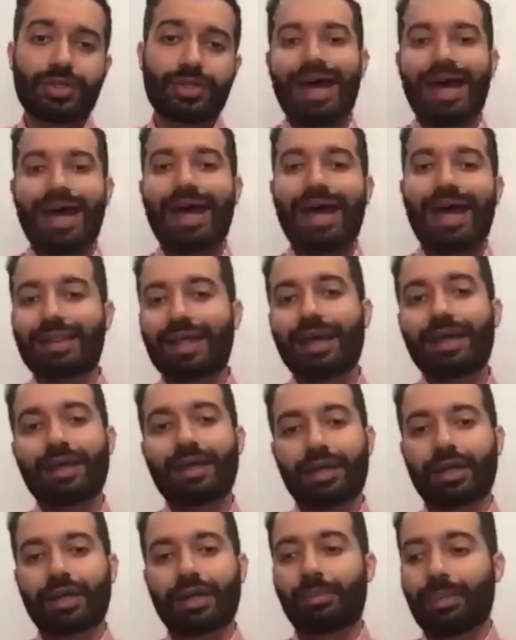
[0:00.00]
and then
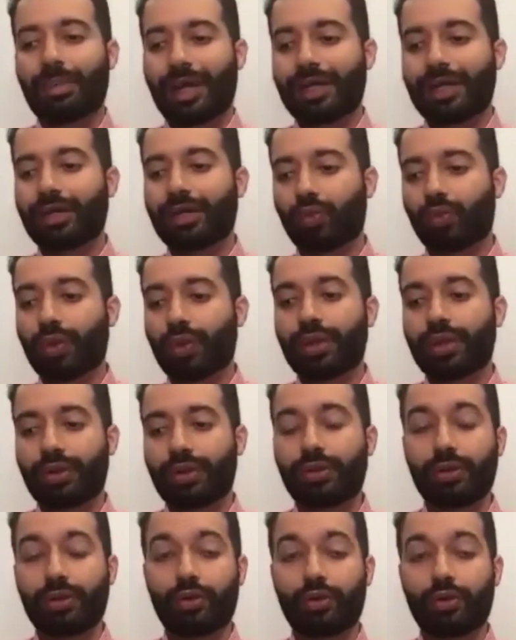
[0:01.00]
it'll combine it with
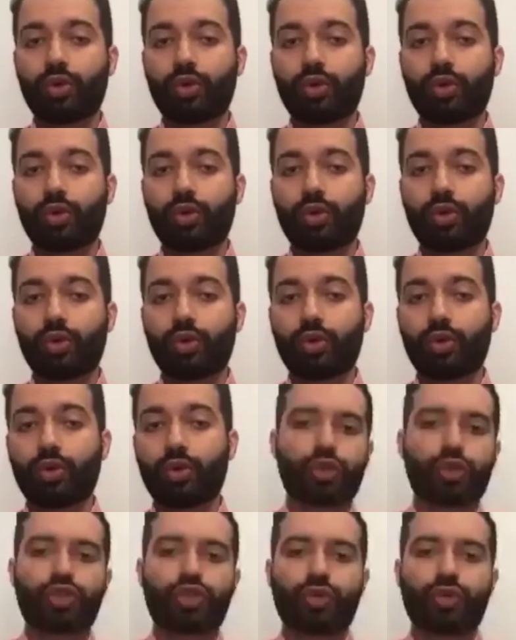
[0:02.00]
the rule-based
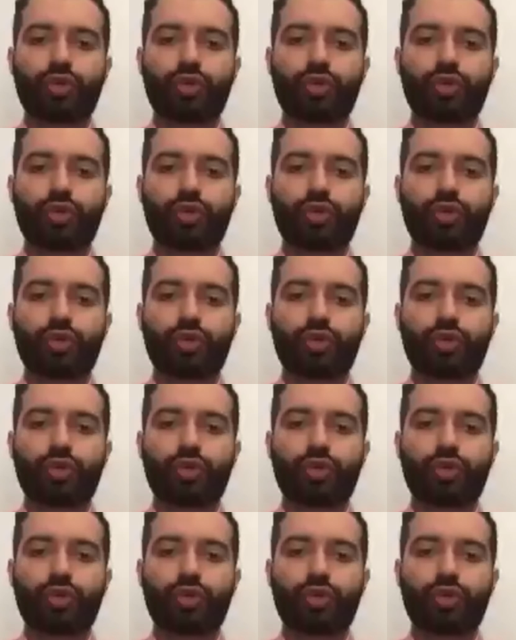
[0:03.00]
approach,